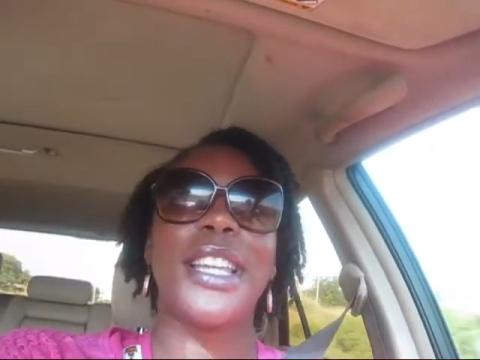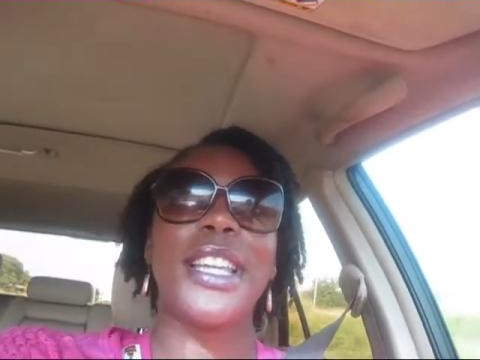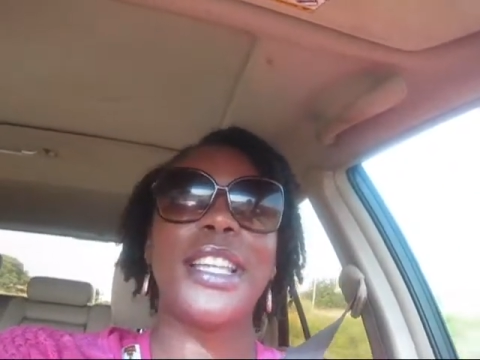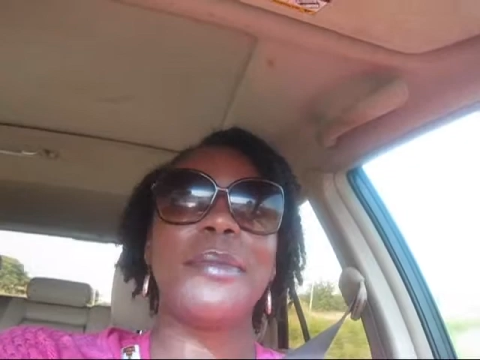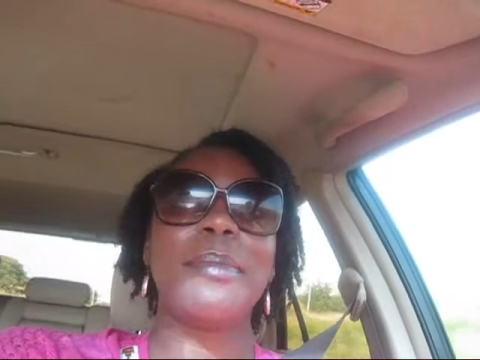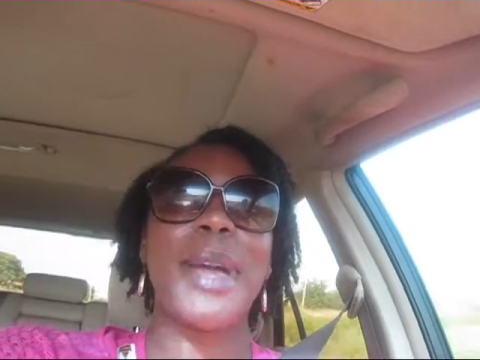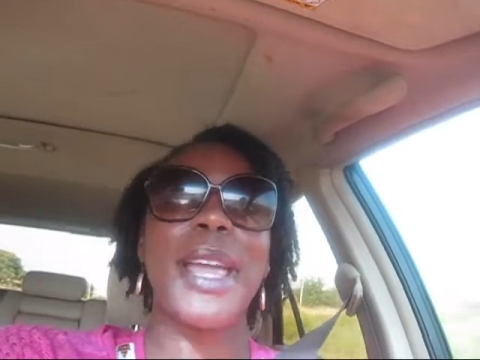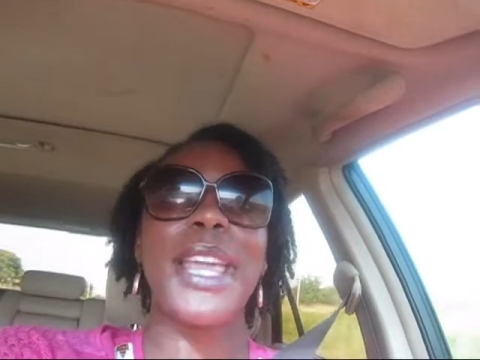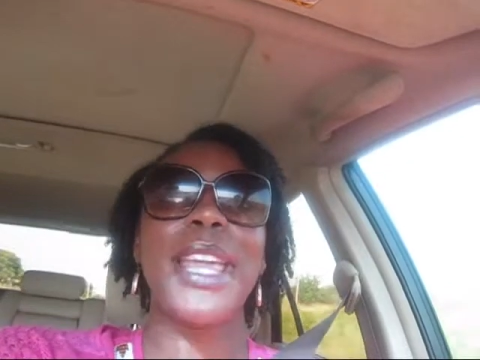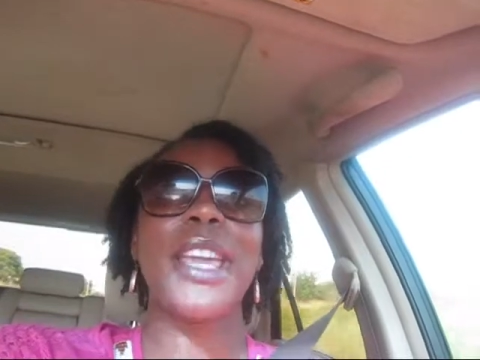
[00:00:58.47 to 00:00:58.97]

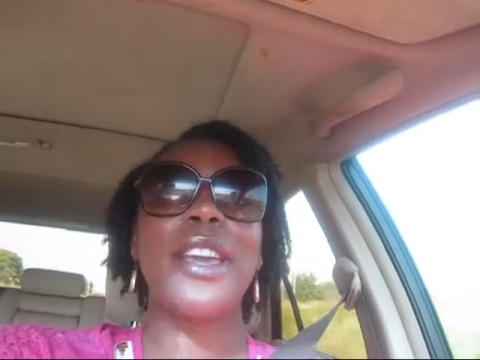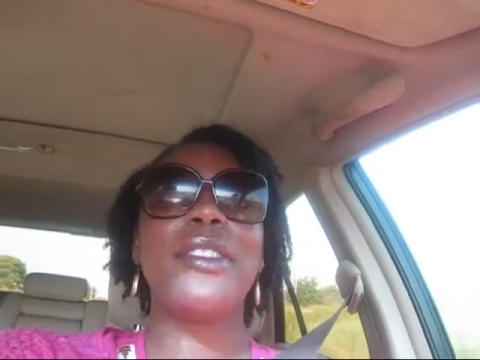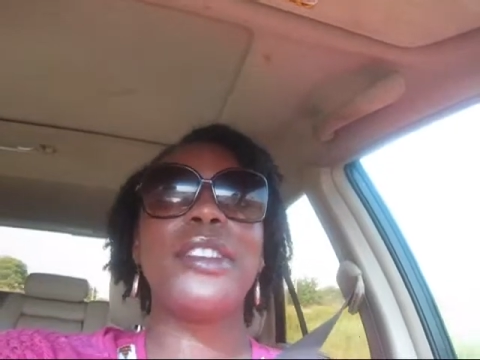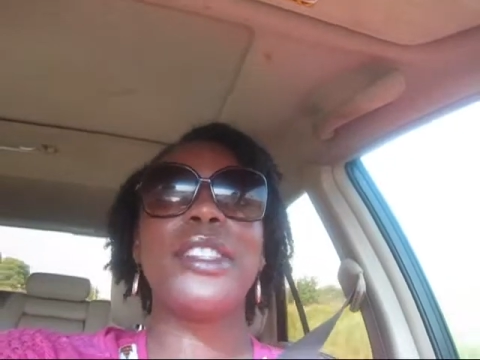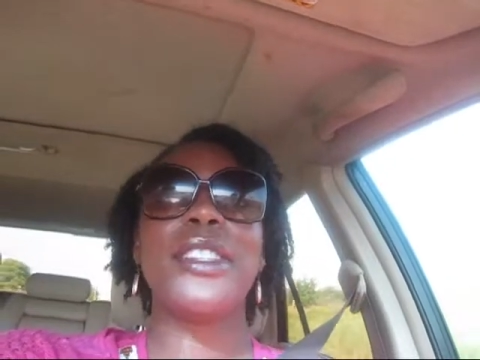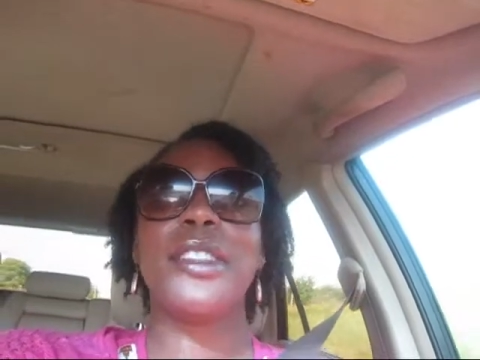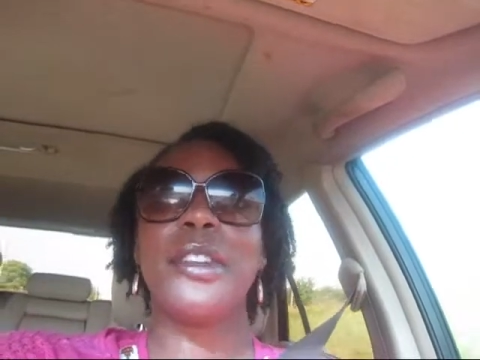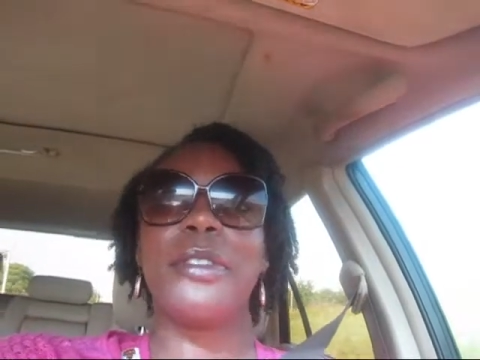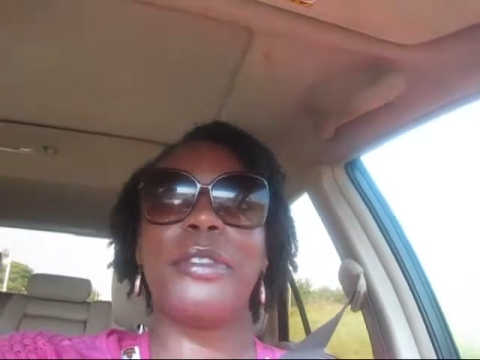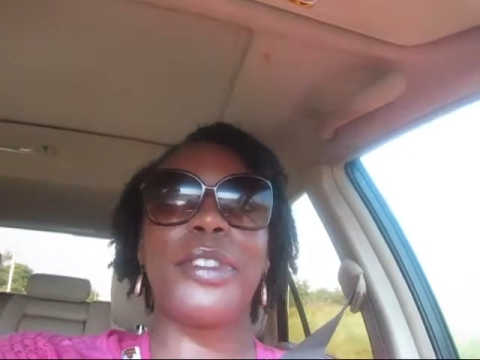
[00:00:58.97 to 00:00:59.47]
it, my hair
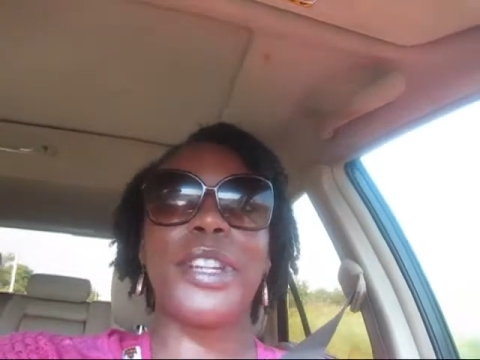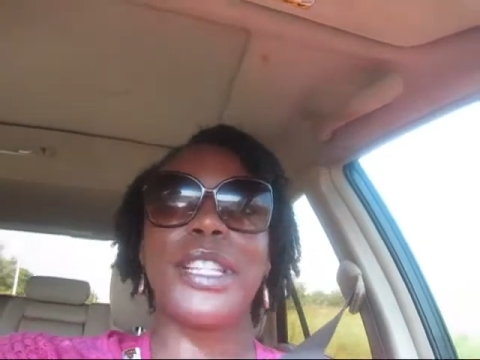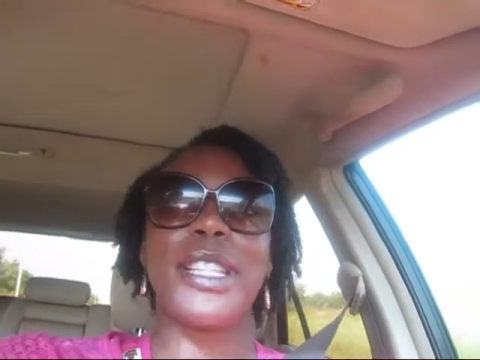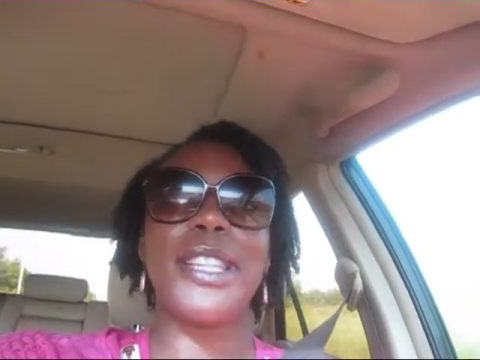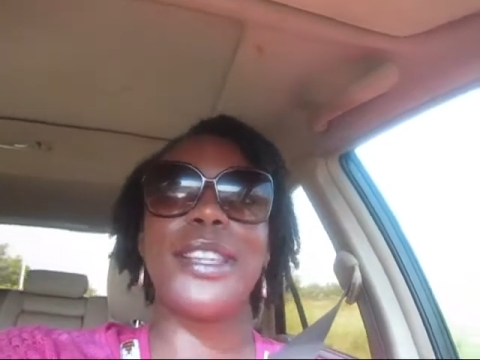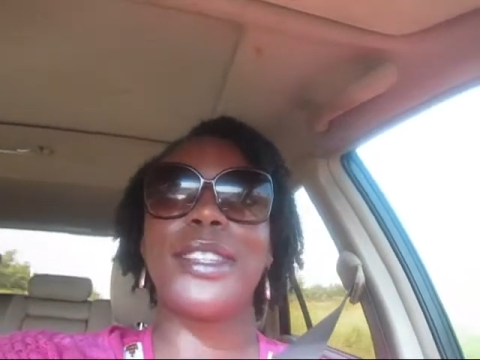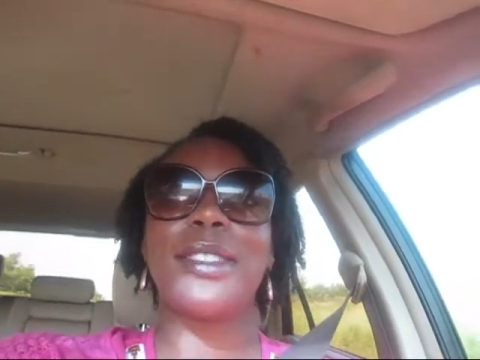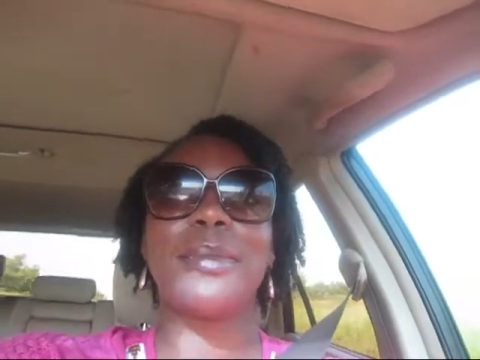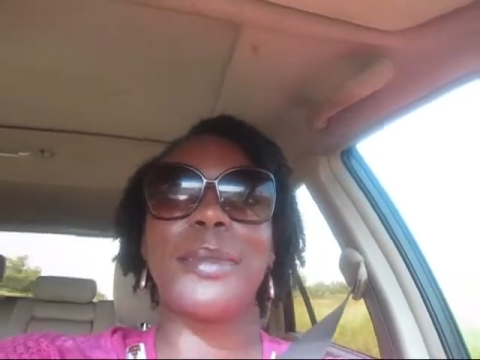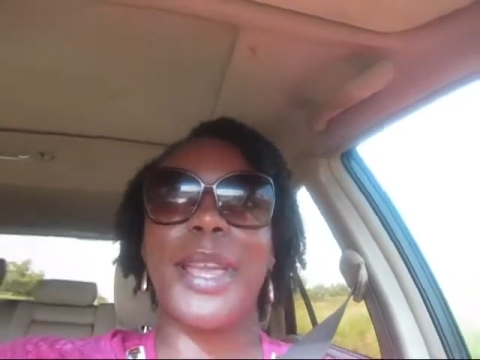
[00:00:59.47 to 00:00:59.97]
is still
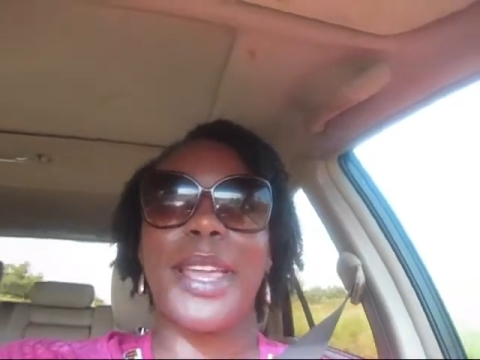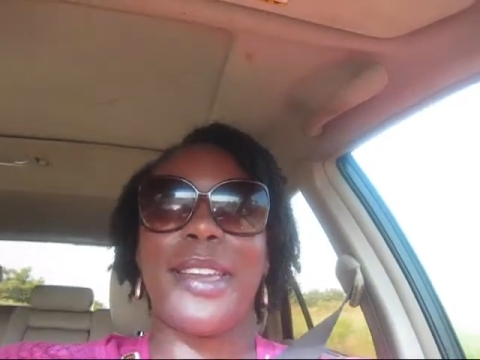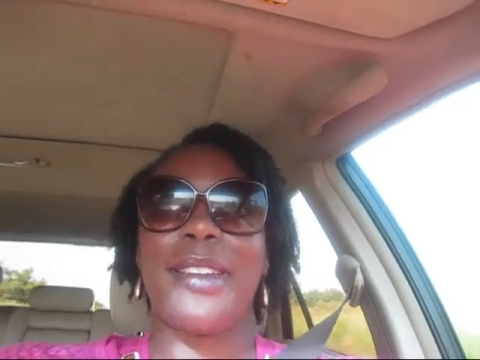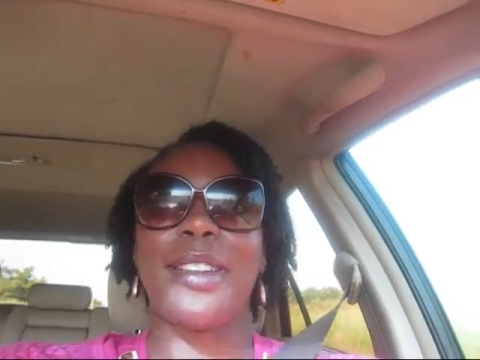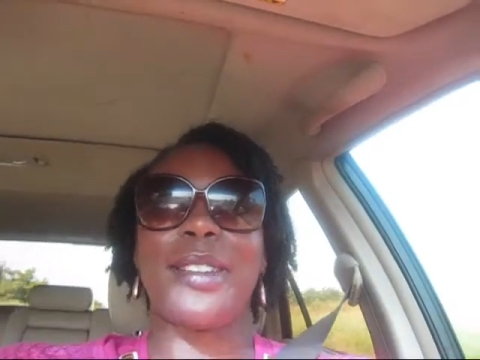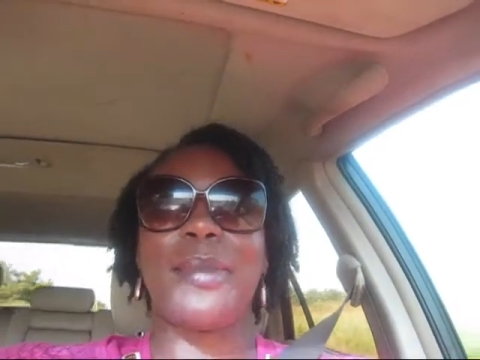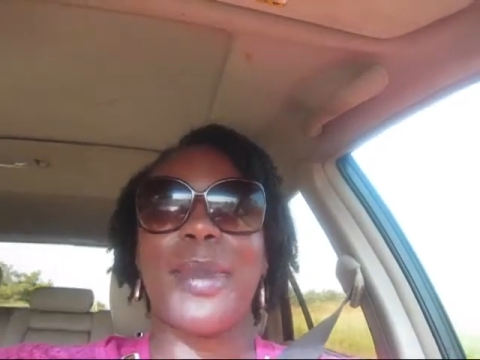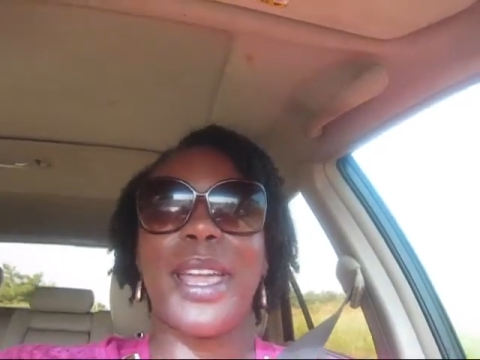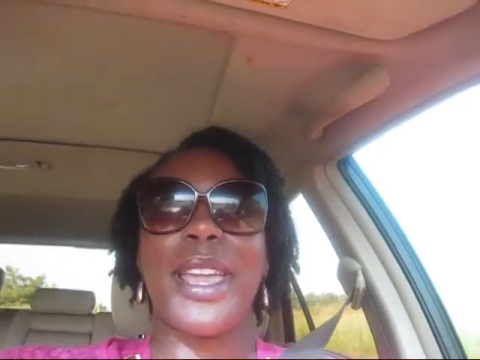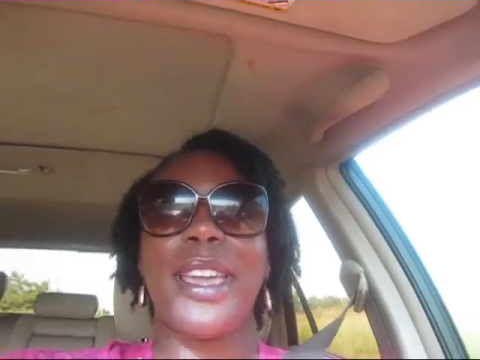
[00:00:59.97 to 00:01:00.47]
frizzy because my
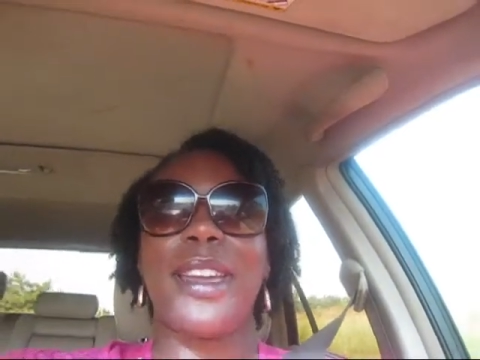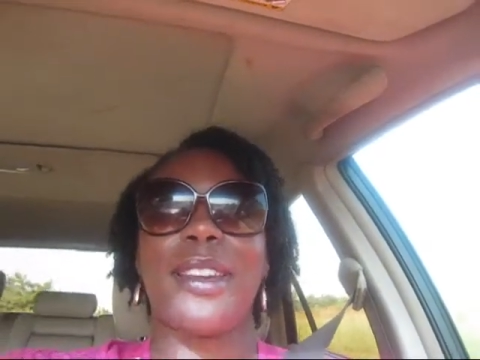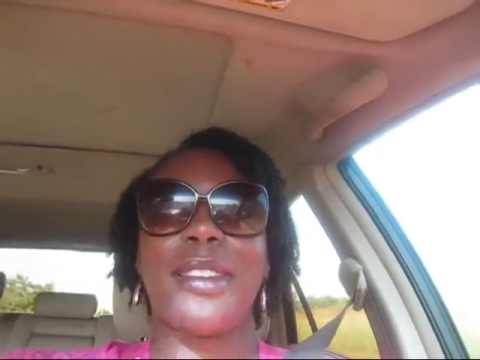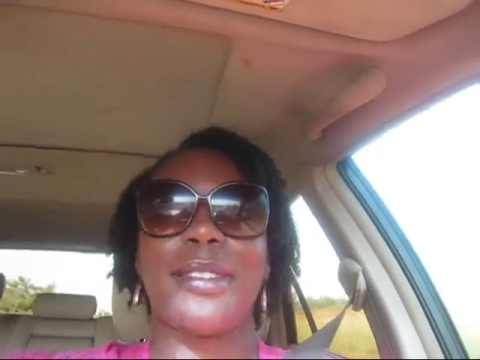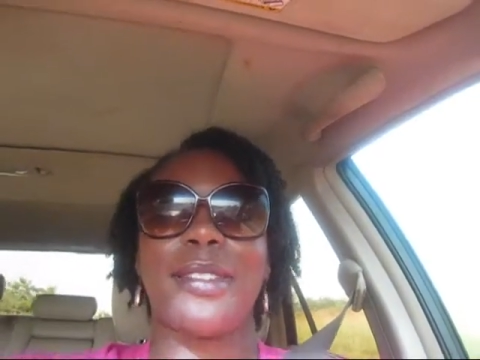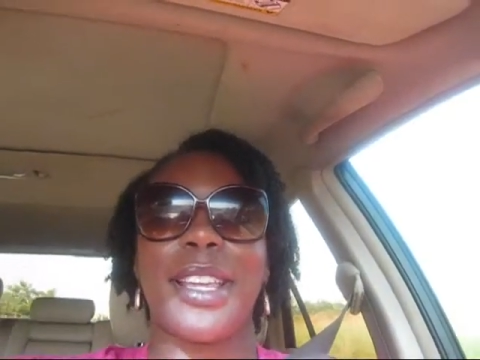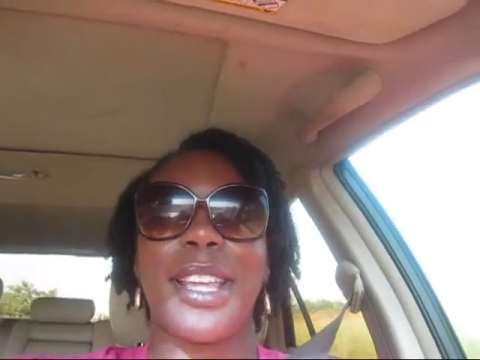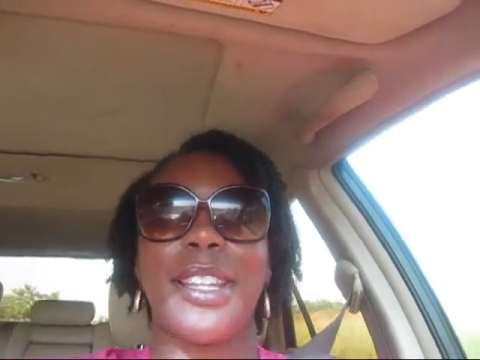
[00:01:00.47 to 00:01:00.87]
hair is my hair.